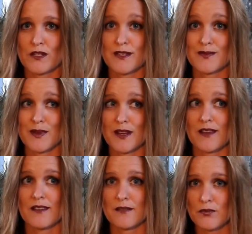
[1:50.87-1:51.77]
which has been
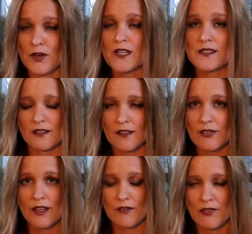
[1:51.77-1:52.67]
a pretty
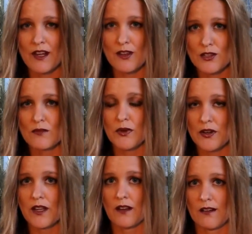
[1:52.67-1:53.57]
significant financial
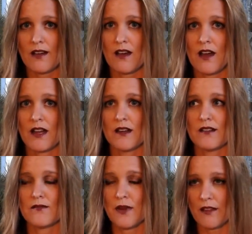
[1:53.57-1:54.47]
burden on
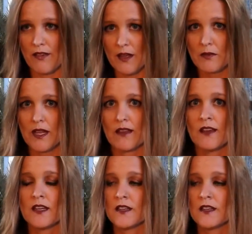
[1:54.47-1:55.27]
my family.